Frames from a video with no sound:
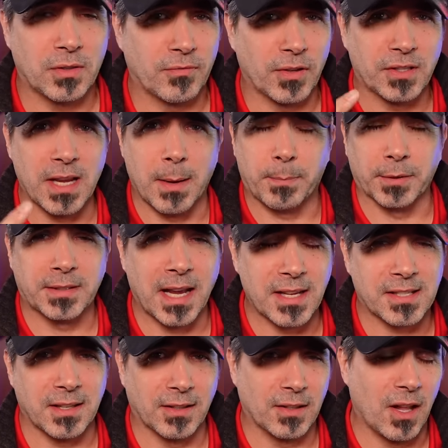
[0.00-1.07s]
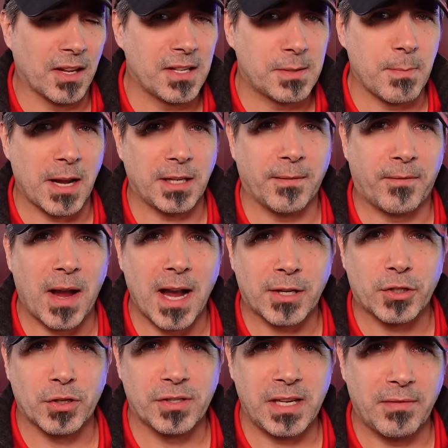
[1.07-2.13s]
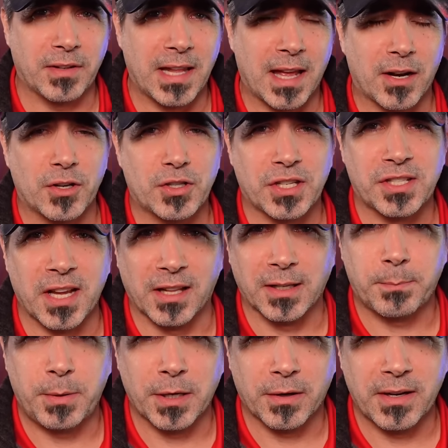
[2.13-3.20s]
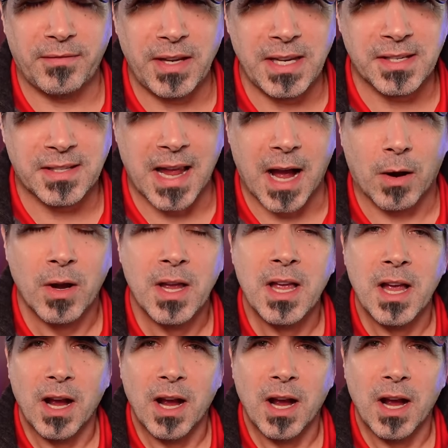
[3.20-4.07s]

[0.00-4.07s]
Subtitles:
for example, Tesla, and a lot of these manufacturers, even that are just selling pure EVs now,